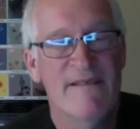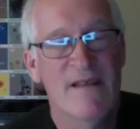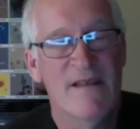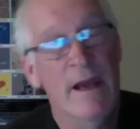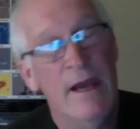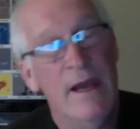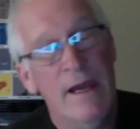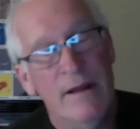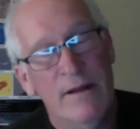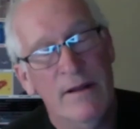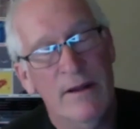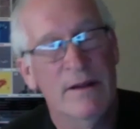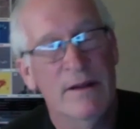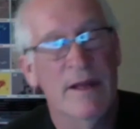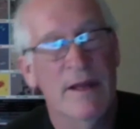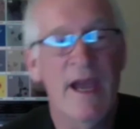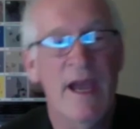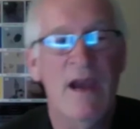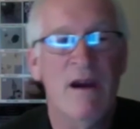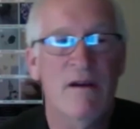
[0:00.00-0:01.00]
And
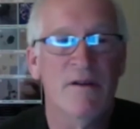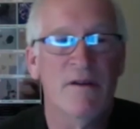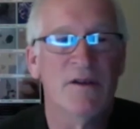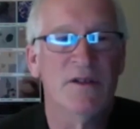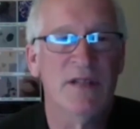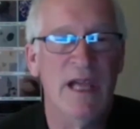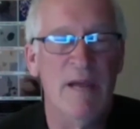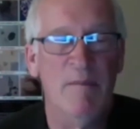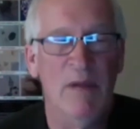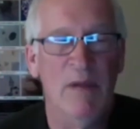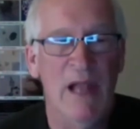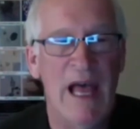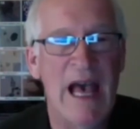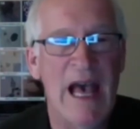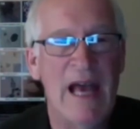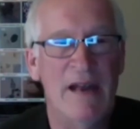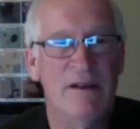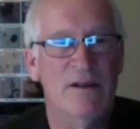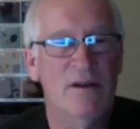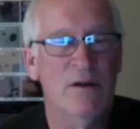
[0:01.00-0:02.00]
they are the same
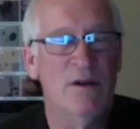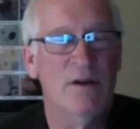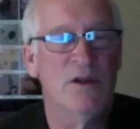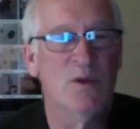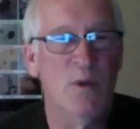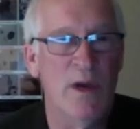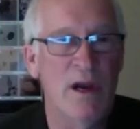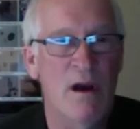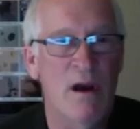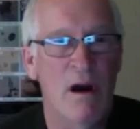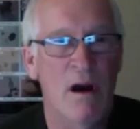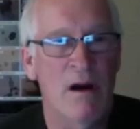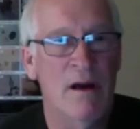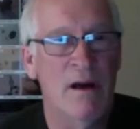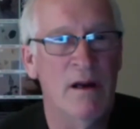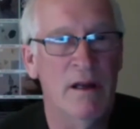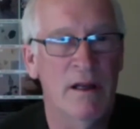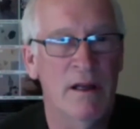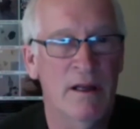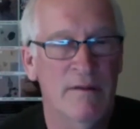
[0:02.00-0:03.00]
latitude as we
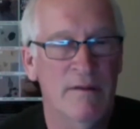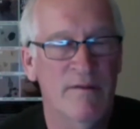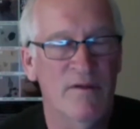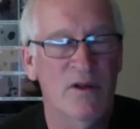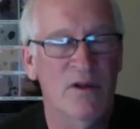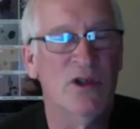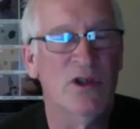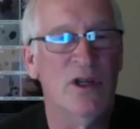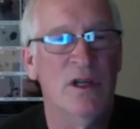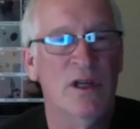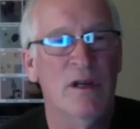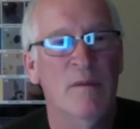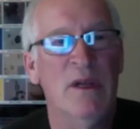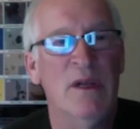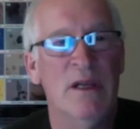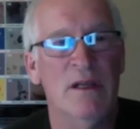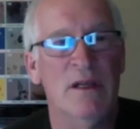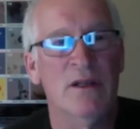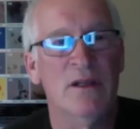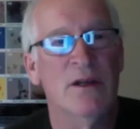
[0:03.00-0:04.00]
are in Virginia
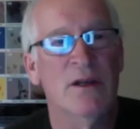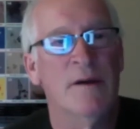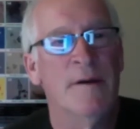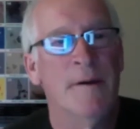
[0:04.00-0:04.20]
Beach.